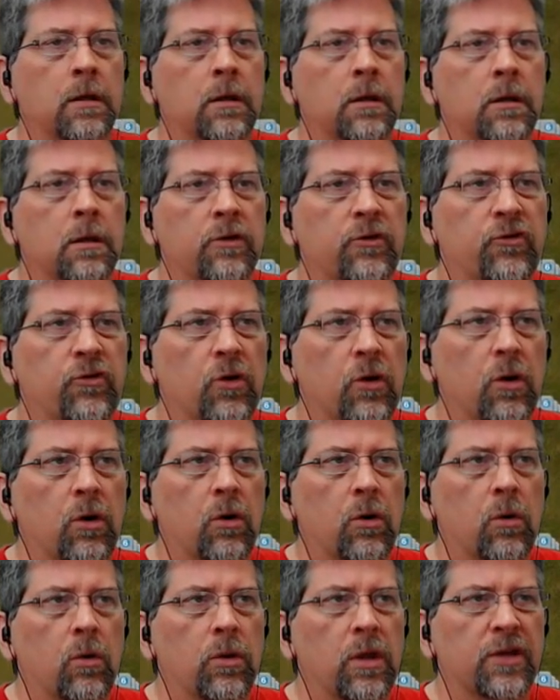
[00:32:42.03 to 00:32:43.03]

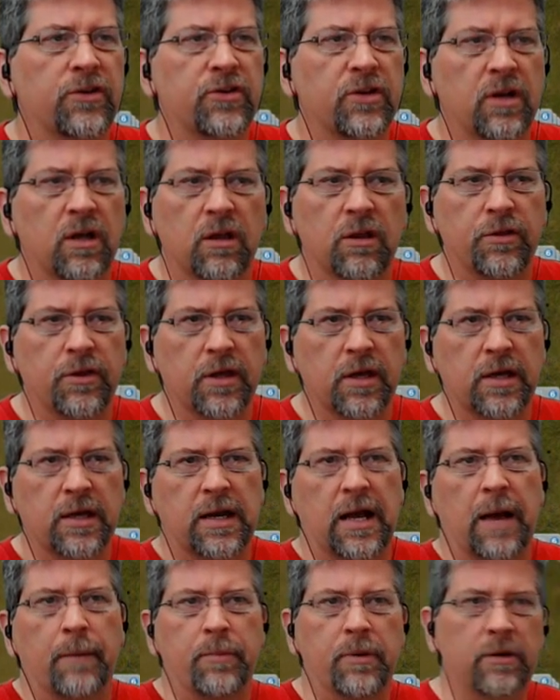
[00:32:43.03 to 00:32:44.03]
So that's another thing that can
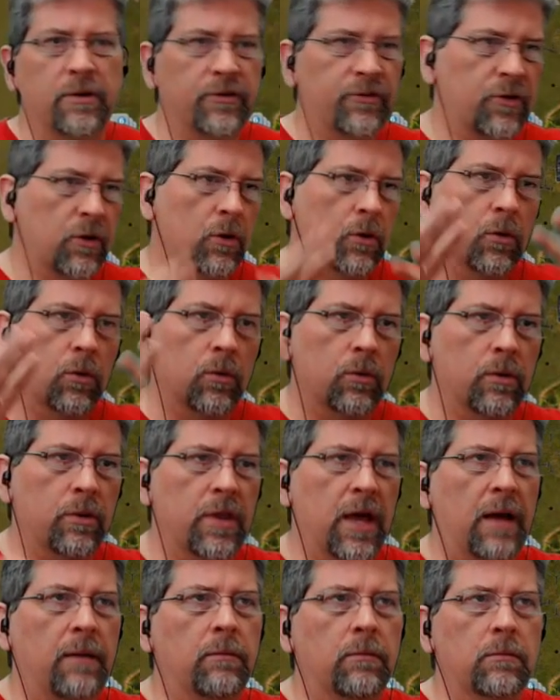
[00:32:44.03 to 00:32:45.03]
happen. So
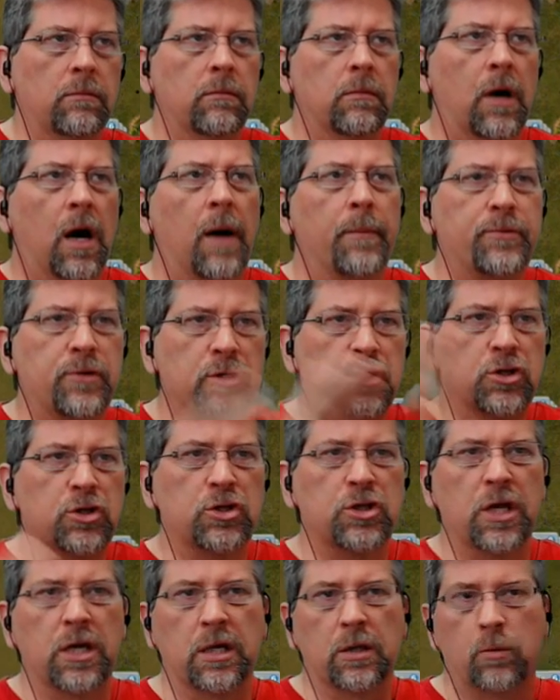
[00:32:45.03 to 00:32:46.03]
that option is just
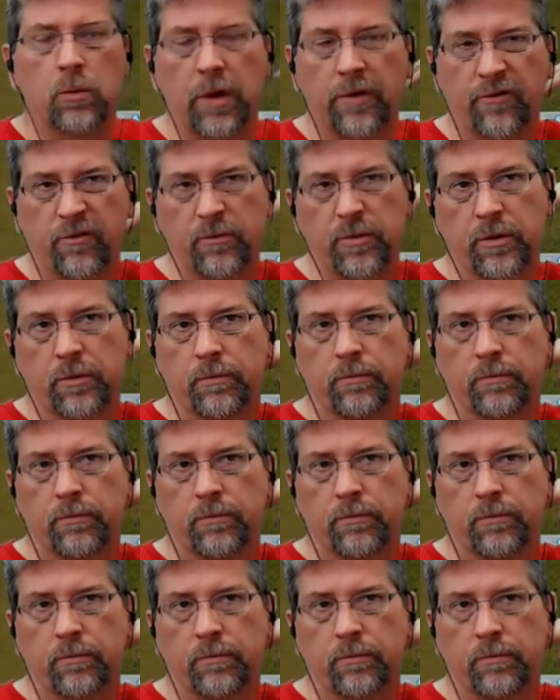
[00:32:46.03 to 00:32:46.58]
taken away from you.